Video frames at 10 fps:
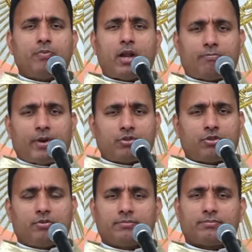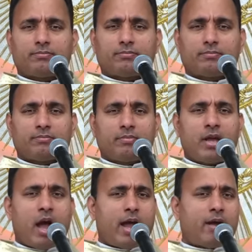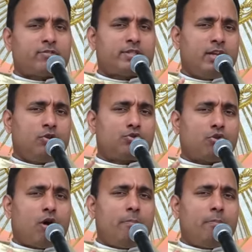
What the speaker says: will affect you. I have seen so